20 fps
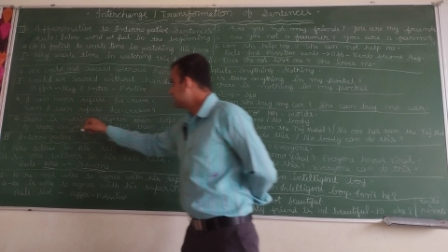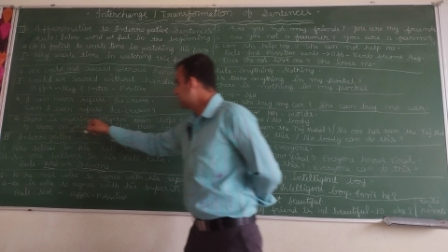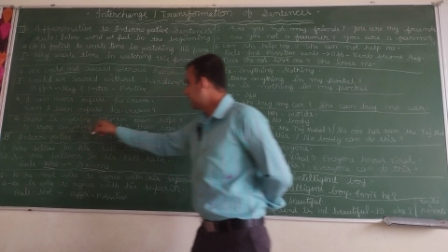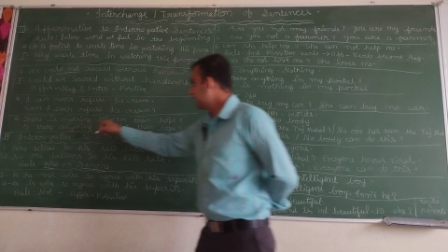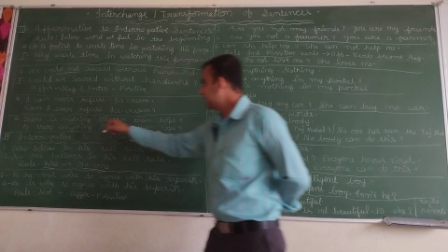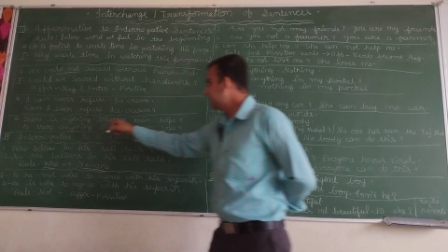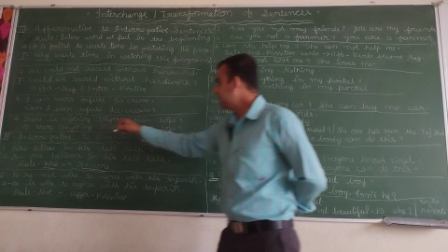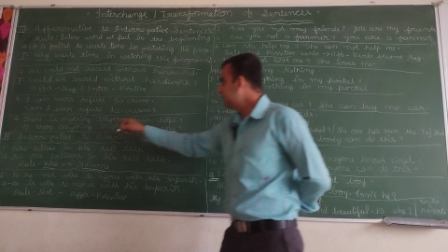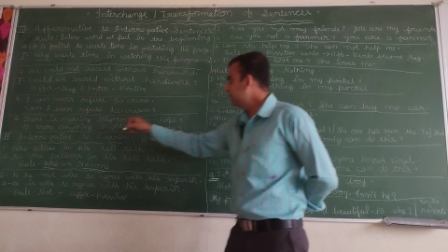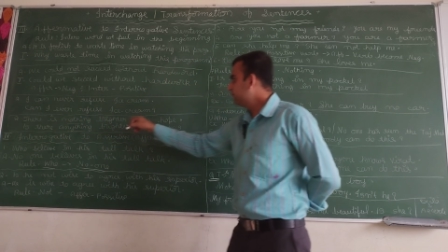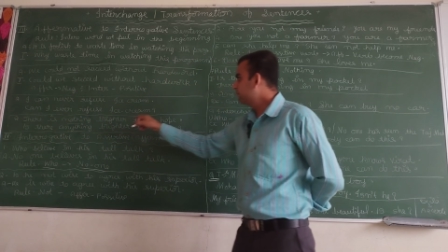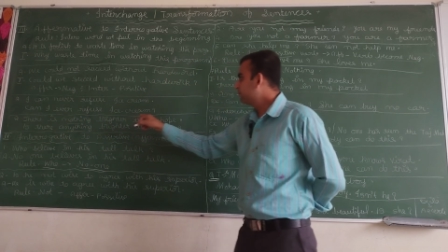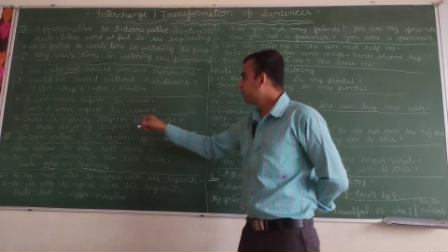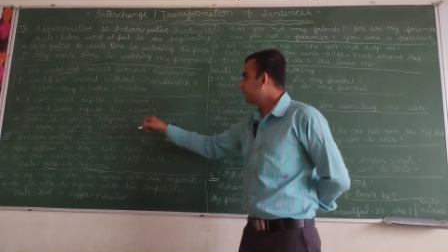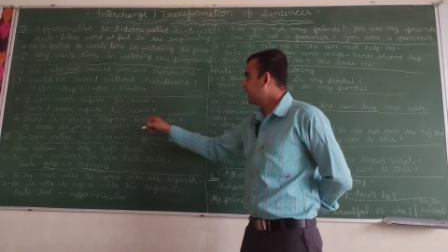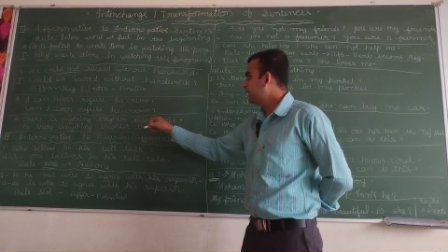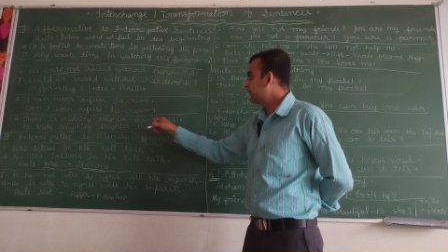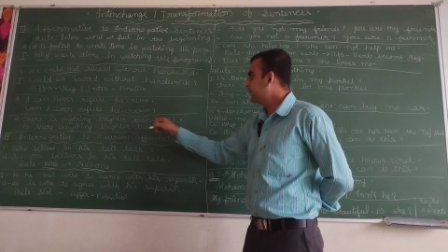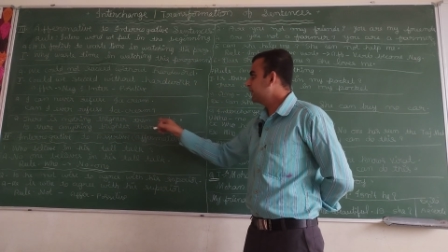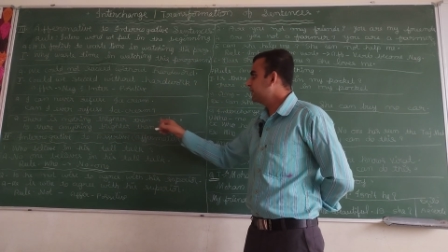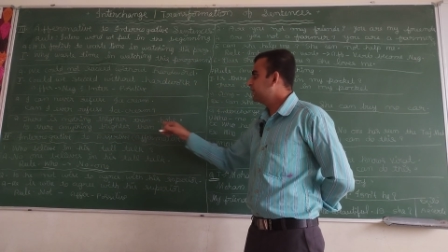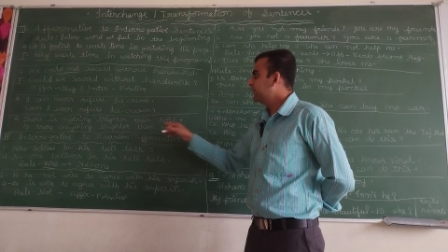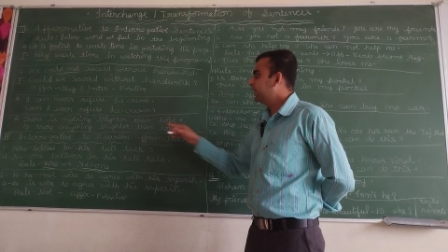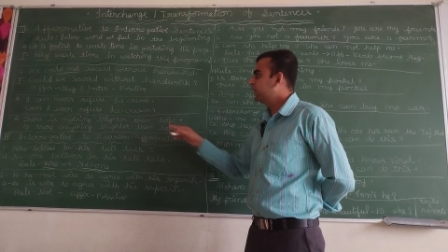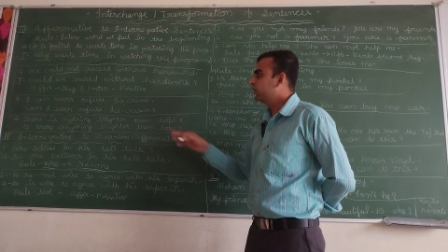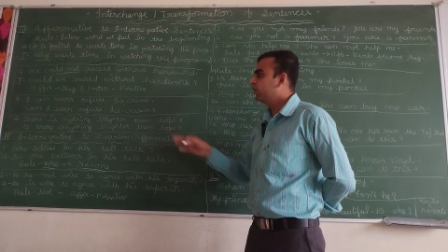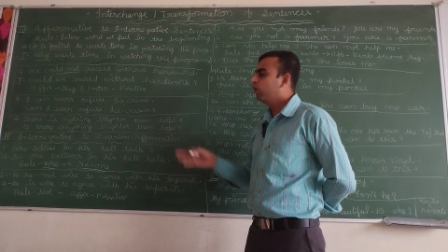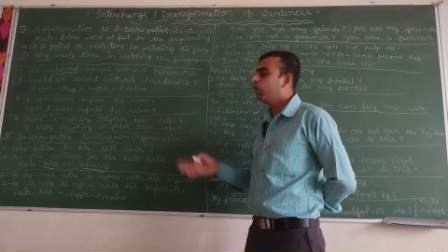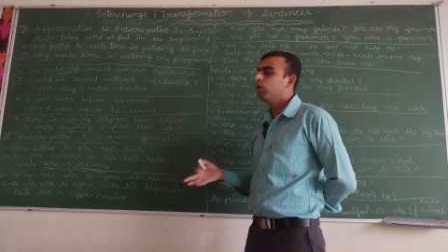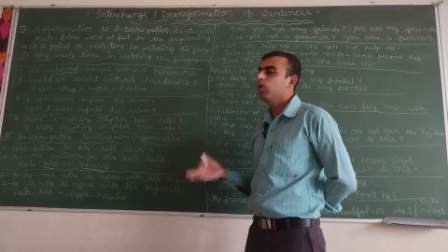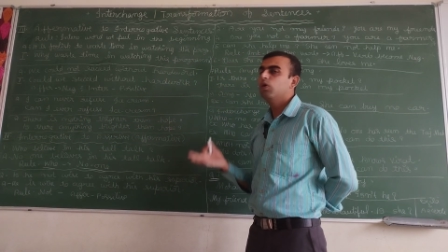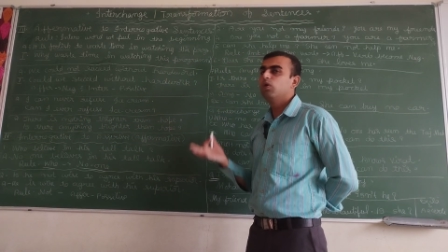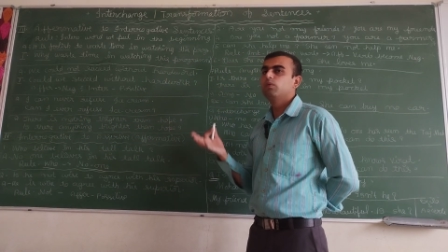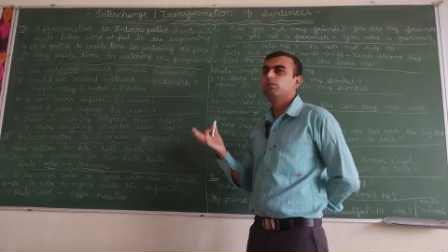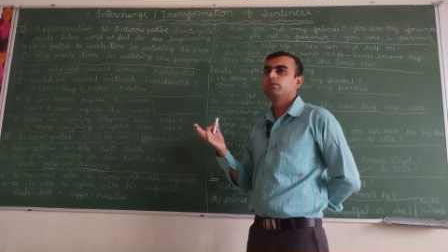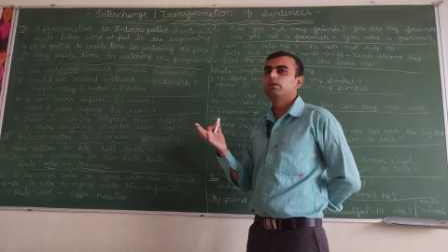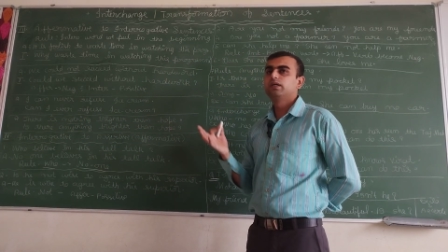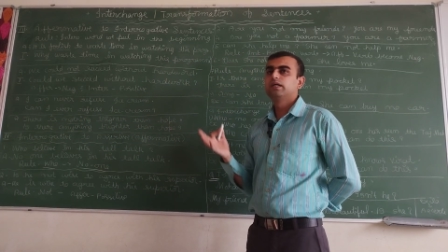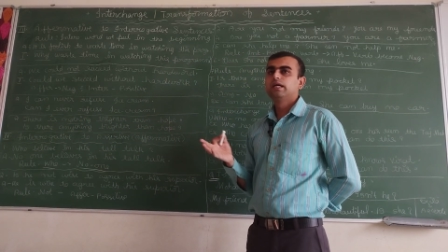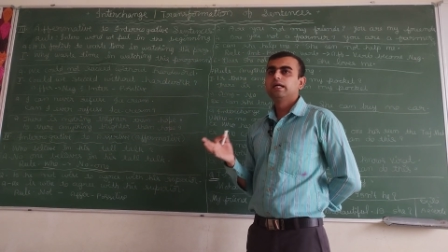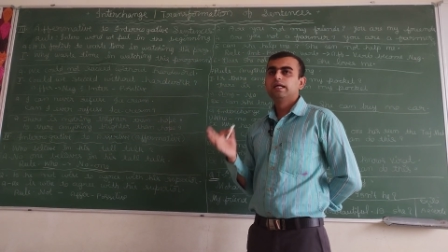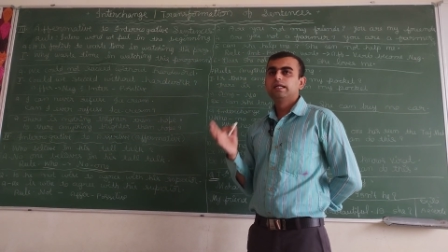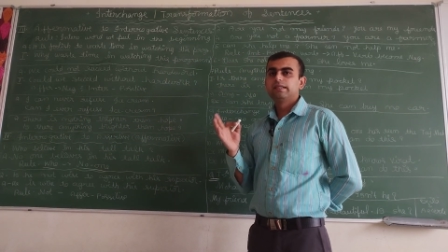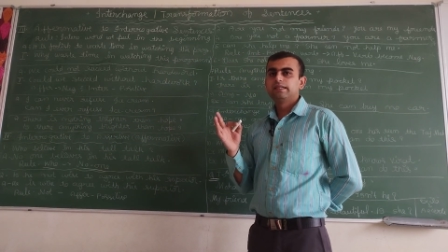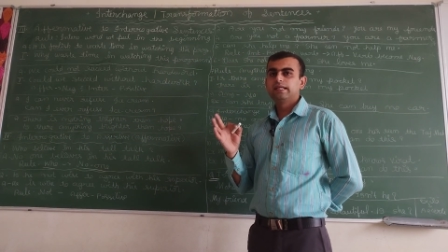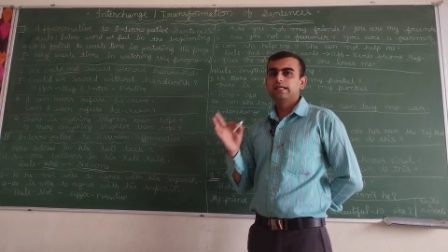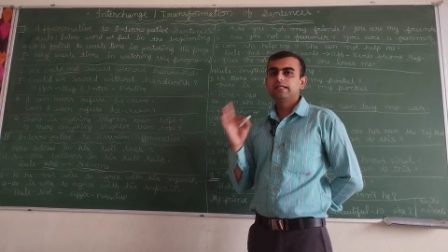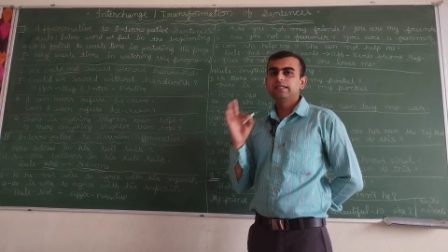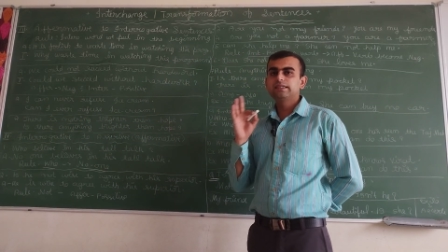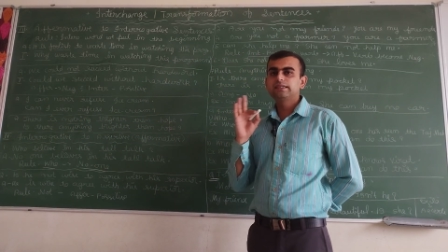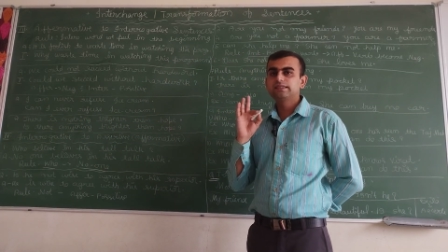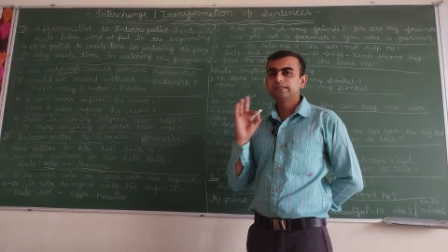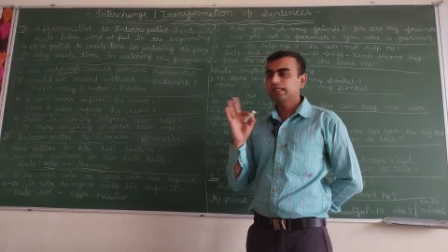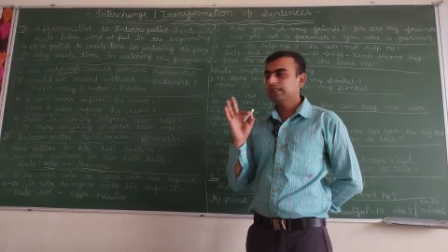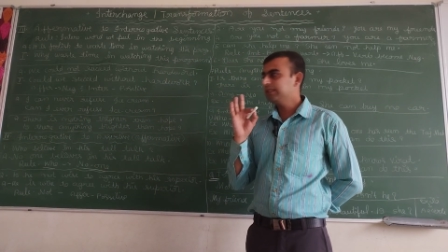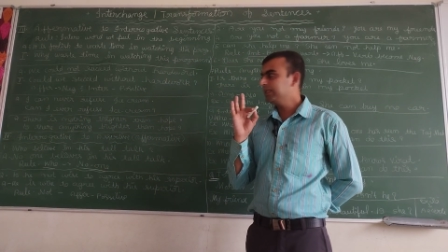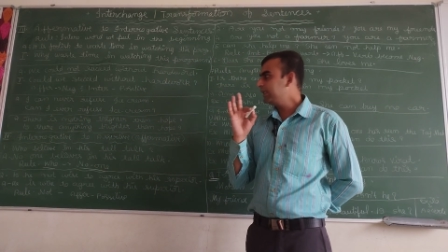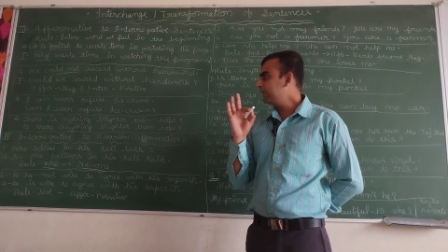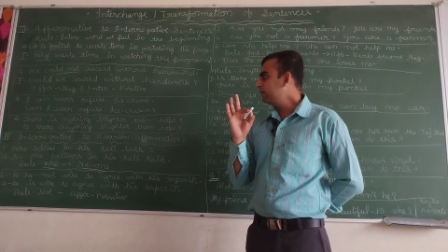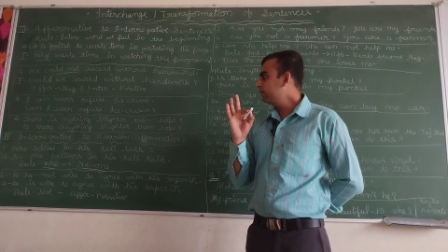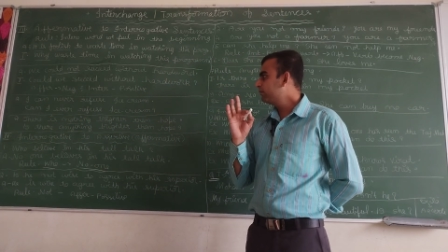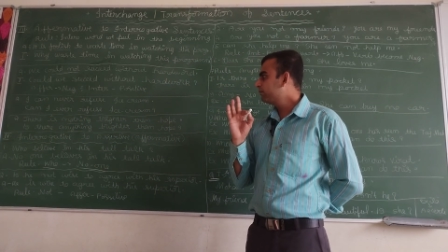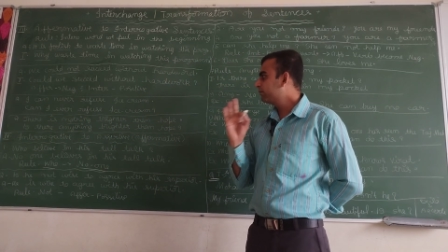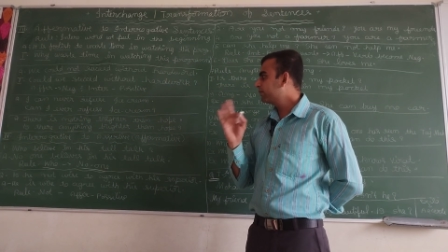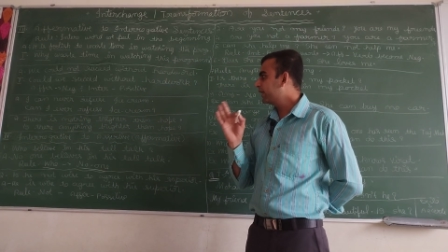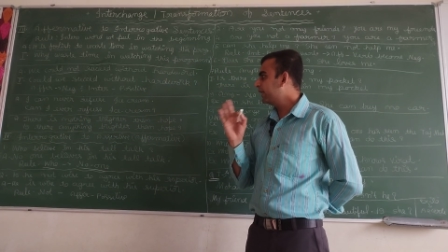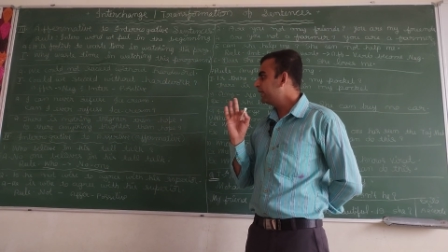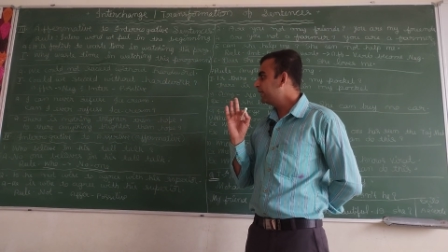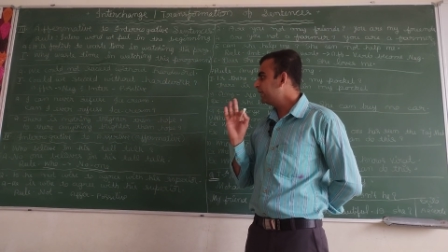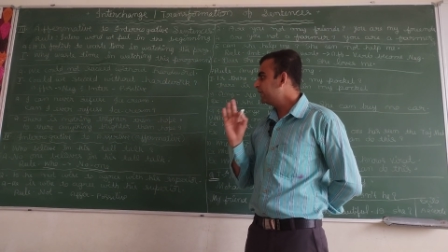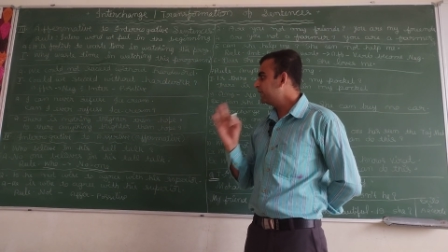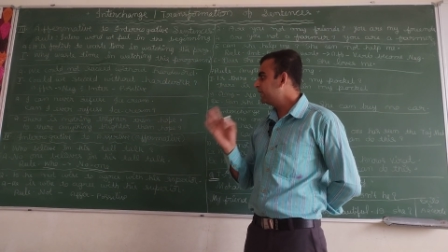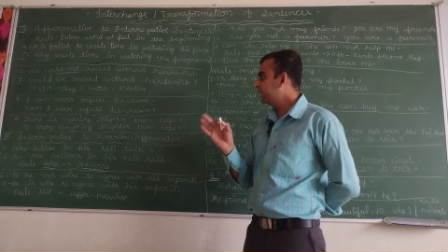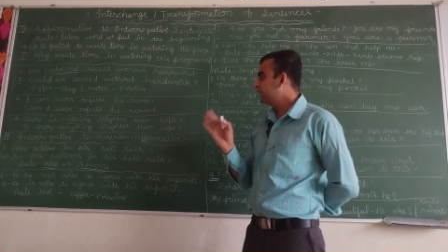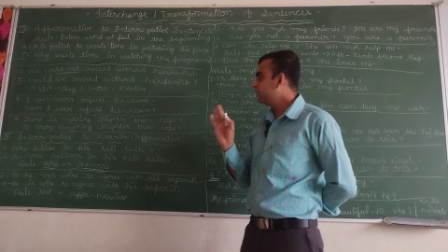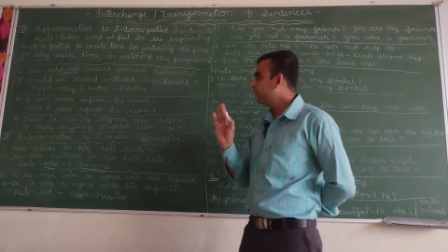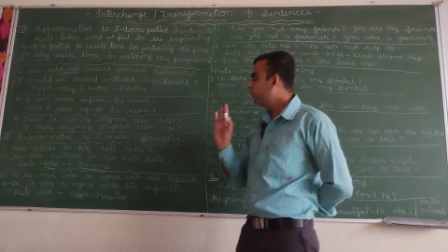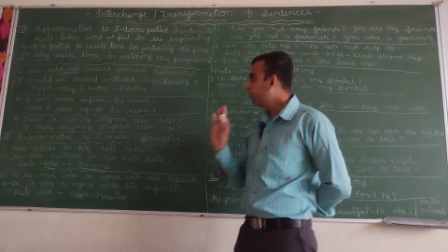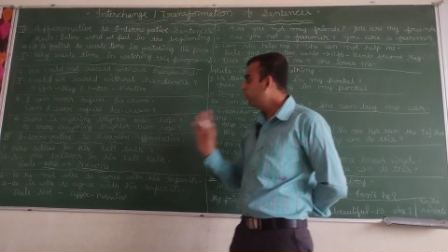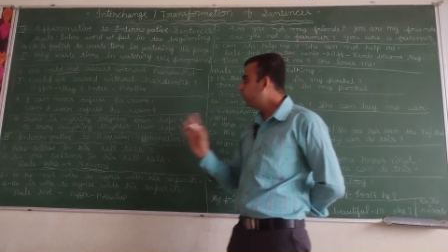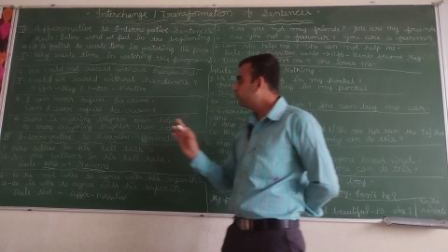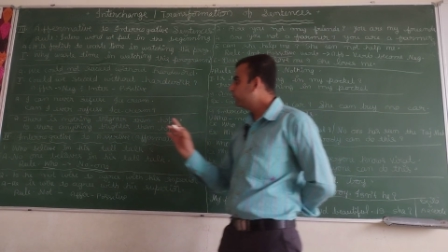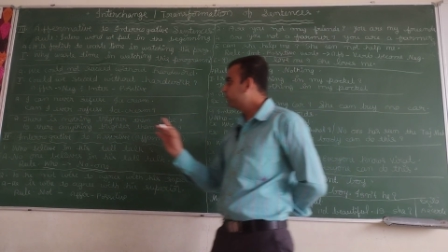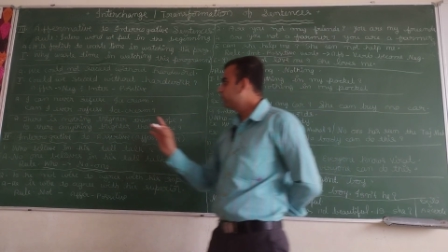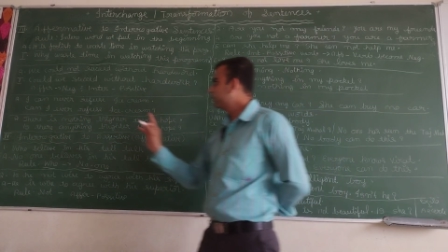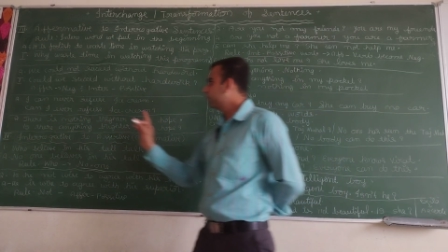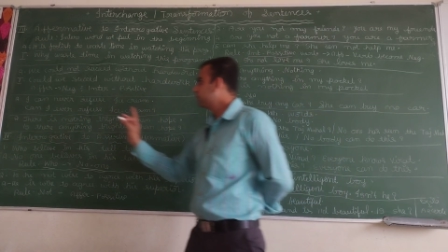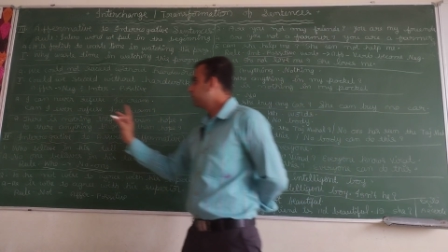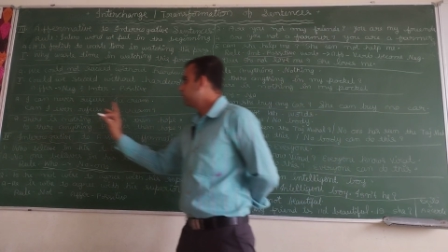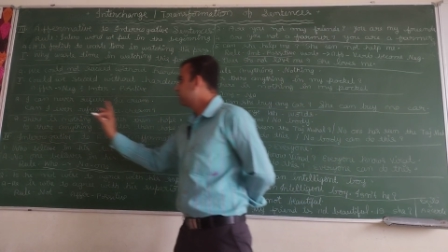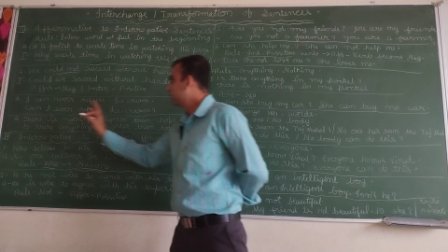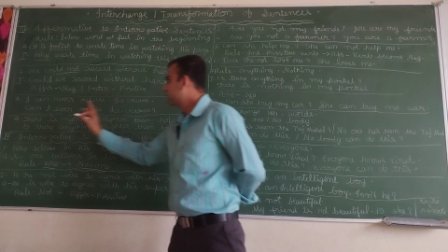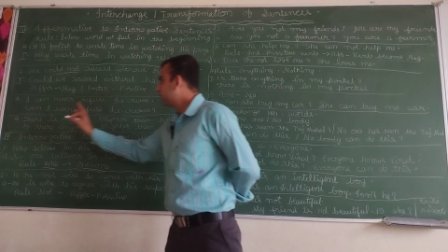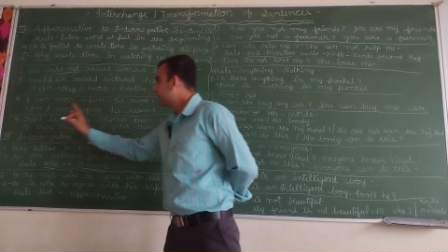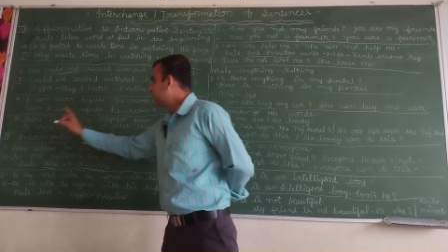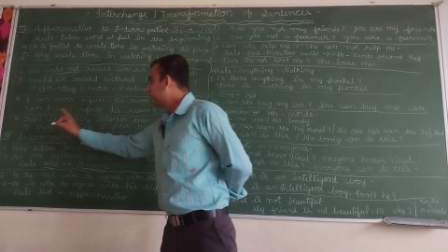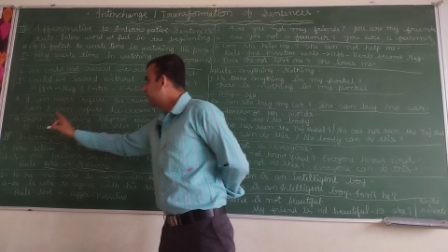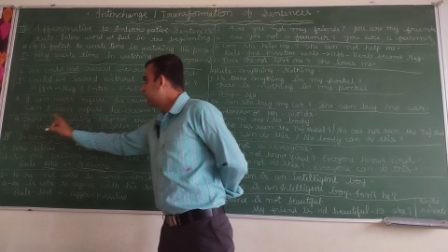nothing brighter than hope. There is nothing brighter than hope.